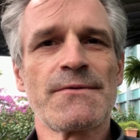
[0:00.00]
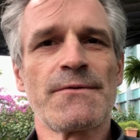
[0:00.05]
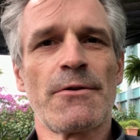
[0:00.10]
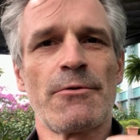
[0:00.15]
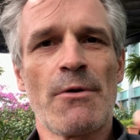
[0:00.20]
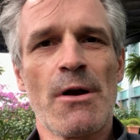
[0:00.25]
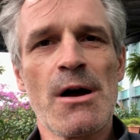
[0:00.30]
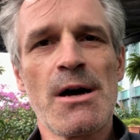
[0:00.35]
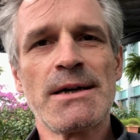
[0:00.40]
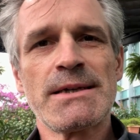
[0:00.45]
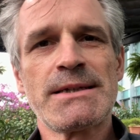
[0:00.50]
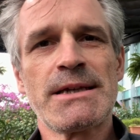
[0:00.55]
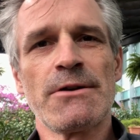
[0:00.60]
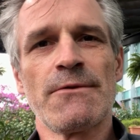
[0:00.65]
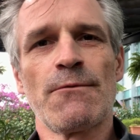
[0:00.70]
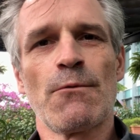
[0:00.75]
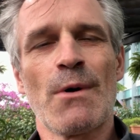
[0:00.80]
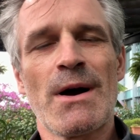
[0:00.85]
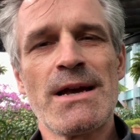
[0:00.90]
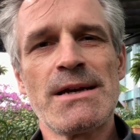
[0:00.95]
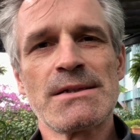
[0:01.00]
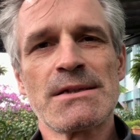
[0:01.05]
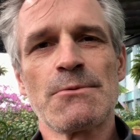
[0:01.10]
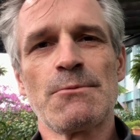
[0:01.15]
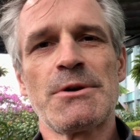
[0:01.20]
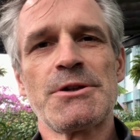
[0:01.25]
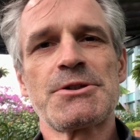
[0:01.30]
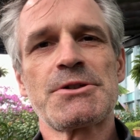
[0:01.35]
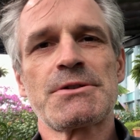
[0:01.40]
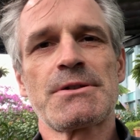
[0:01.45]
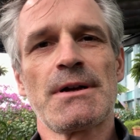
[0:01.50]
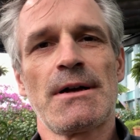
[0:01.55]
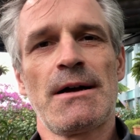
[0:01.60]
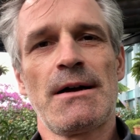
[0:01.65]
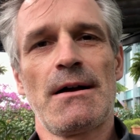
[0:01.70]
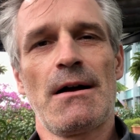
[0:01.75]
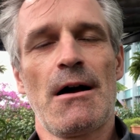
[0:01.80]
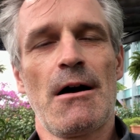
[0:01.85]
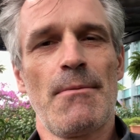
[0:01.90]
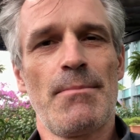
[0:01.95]
variety of ways in which
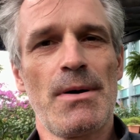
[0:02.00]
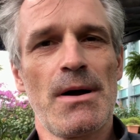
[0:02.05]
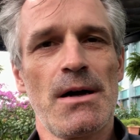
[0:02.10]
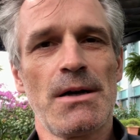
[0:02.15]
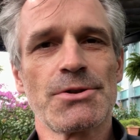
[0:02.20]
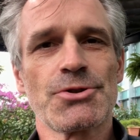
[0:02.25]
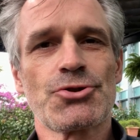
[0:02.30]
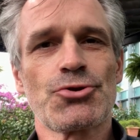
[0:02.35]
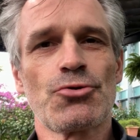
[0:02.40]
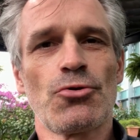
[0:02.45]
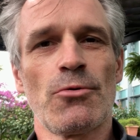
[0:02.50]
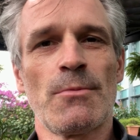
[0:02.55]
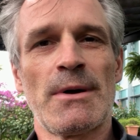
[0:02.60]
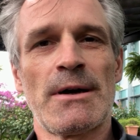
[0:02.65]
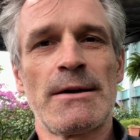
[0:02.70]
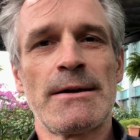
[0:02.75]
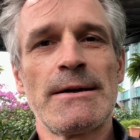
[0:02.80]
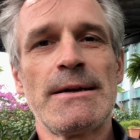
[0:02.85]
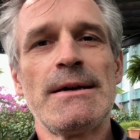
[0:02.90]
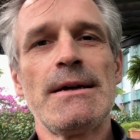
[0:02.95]
our past trauma